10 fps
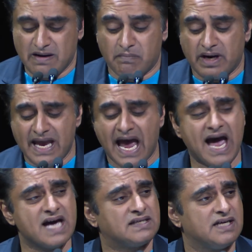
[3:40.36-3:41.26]
But he
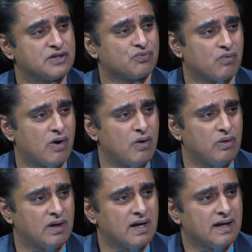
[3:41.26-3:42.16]
has his
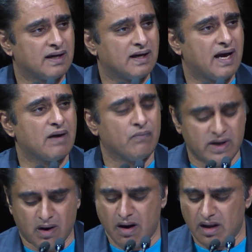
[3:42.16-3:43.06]
role, and
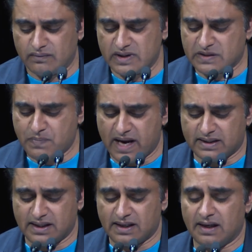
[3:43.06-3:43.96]
we all
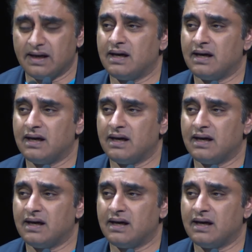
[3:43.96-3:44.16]
respect it.